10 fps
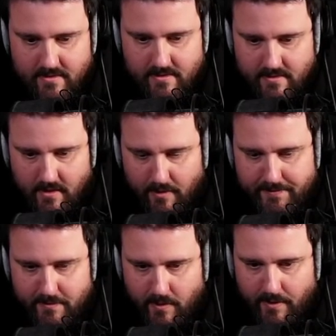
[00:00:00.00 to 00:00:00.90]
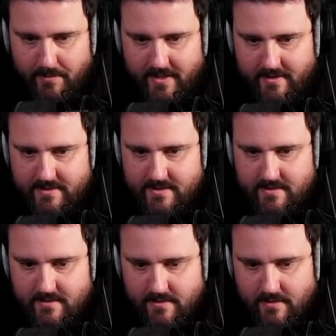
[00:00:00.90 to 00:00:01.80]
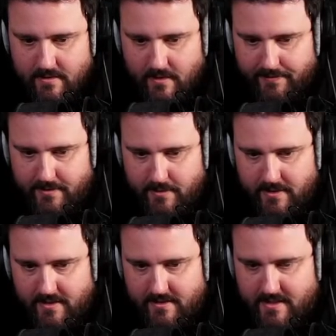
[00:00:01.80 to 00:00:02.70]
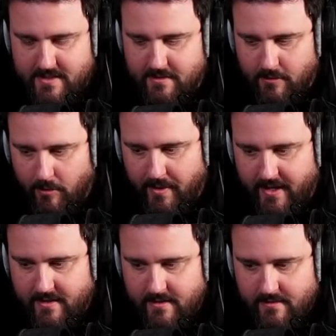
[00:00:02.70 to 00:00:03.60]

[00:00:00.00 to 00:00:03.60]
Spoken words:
after 1 minute after doing that. That's the drawback.